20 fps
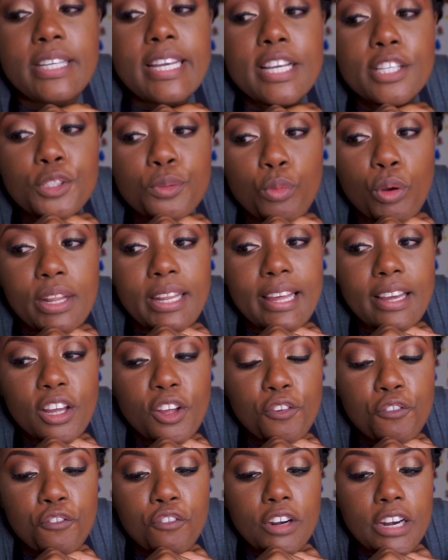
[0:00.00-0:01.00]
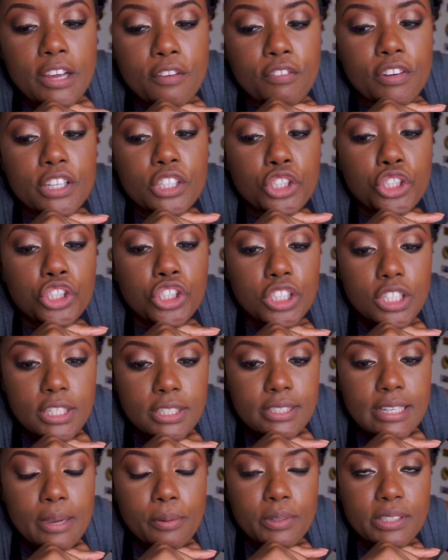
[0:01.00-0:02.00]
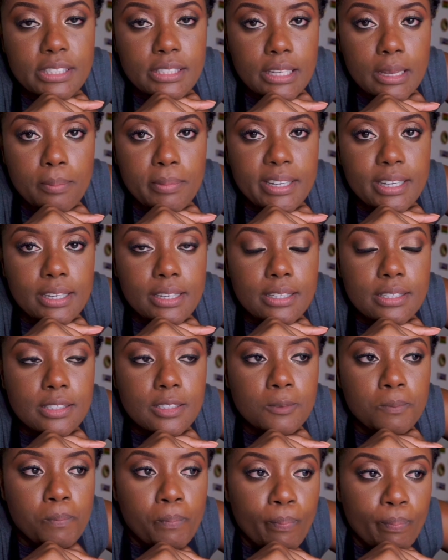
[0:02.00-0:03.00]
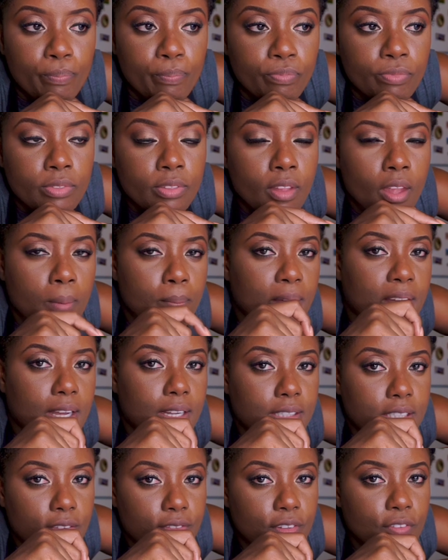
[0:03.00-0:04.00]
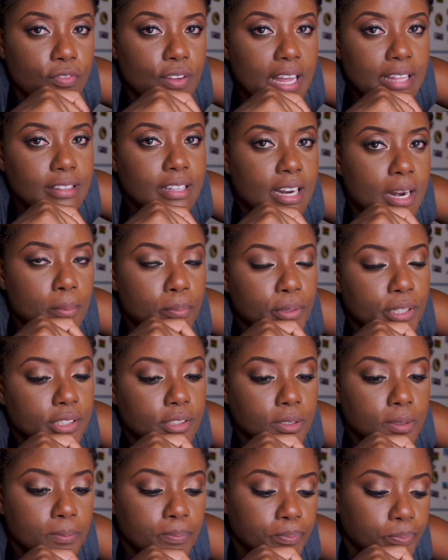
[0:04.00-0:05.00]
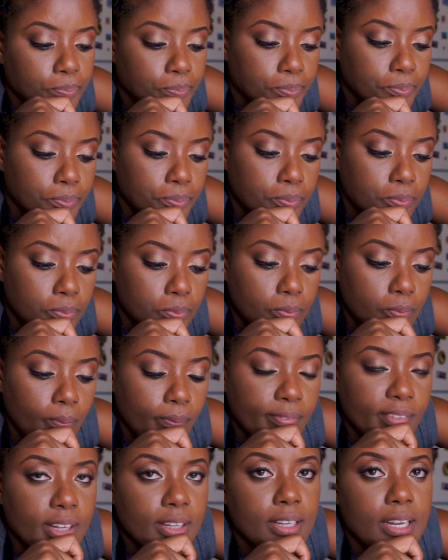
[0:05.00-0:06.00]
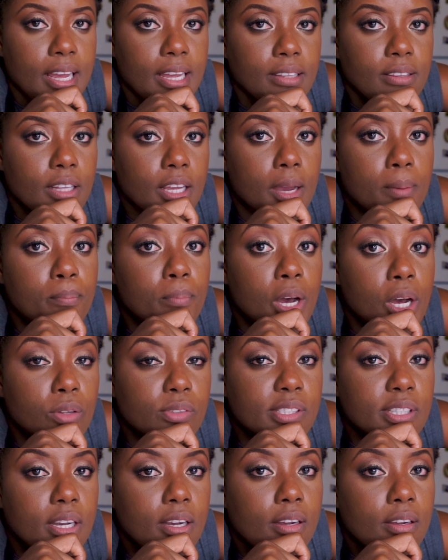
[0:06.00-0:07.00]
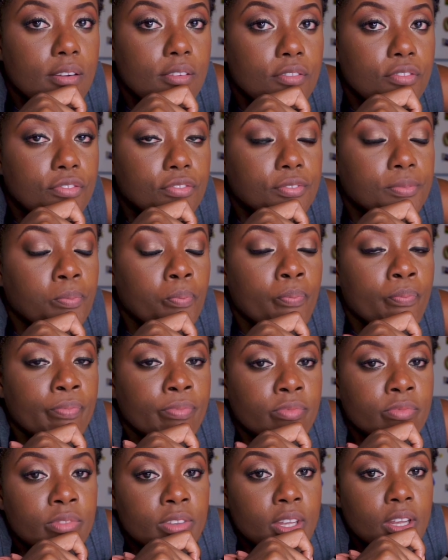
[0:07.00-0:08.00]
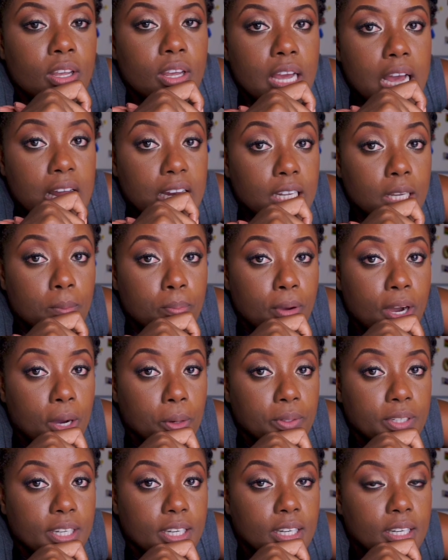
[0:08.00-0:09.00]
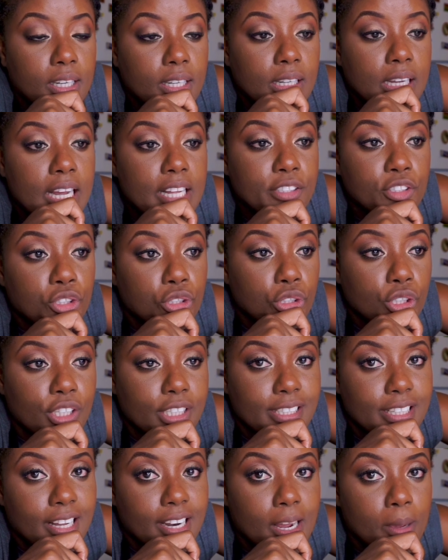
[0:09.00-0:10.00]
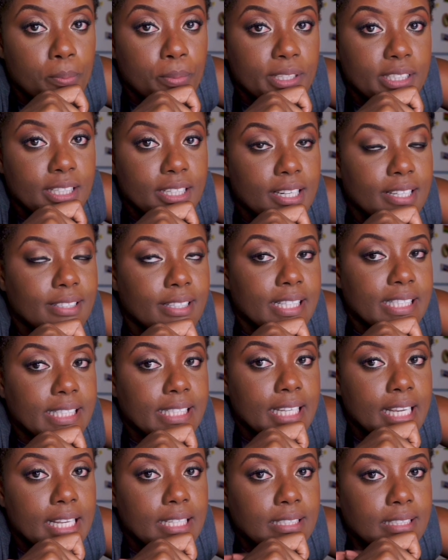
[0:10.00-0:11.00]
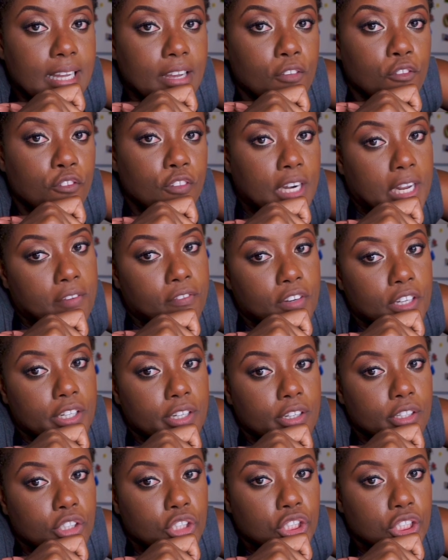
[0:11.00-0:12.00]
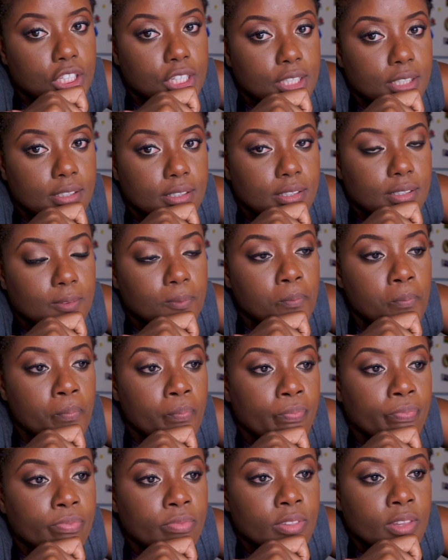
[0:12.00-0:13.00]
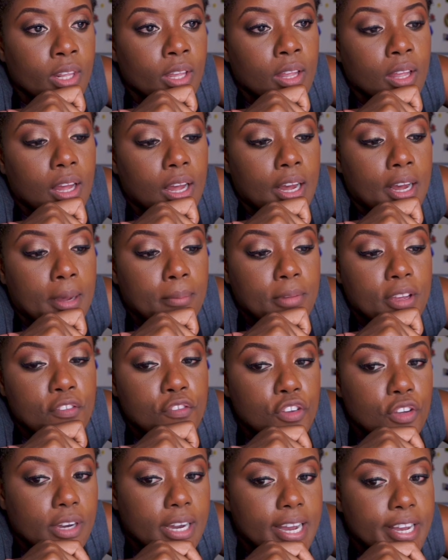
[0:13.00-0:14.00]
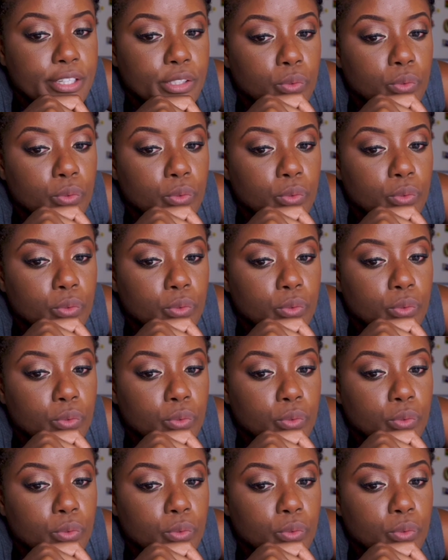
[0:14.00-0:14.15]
more like a flavored cheese, I would say, because of the fact that I put like the amount of garlic powder and salt that I put in it. It tastes like flavored cheese. If you guys